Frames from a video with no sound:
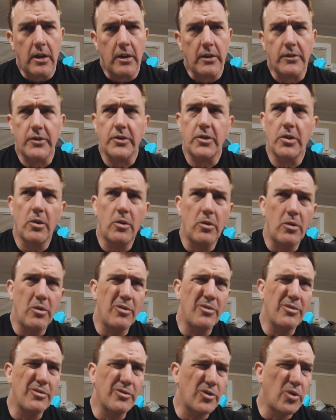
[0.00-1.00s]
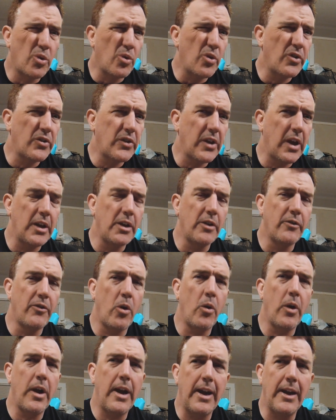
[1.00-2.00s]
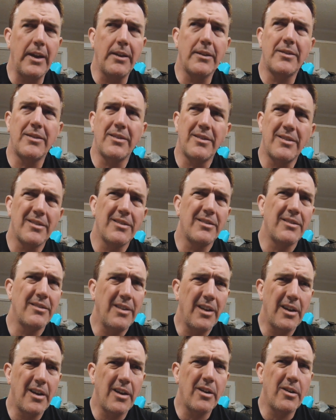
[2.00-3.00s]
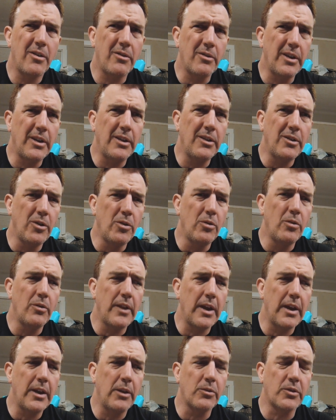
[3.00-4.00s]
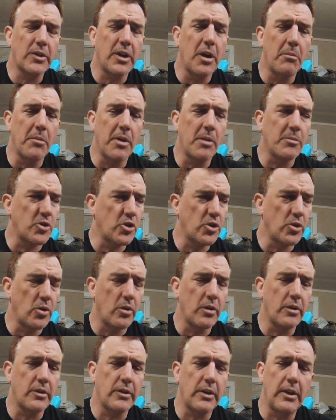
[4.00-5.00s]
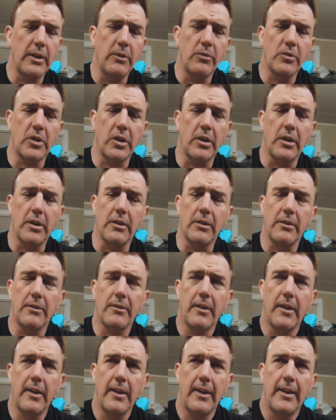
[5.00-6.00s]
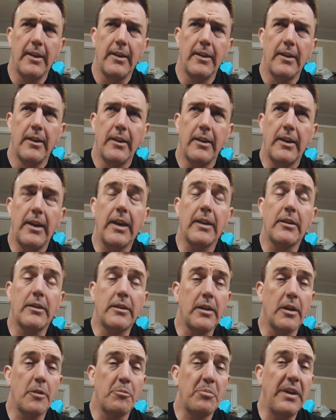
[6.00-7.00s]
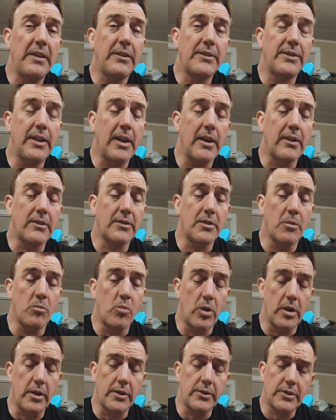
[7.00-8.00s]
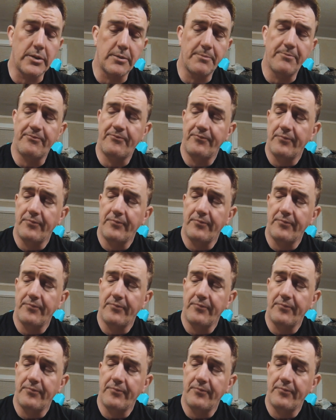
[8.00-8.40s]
So towards the end of 08, you know, he knew that he was coming up short and he was going to get PCS somewhere else.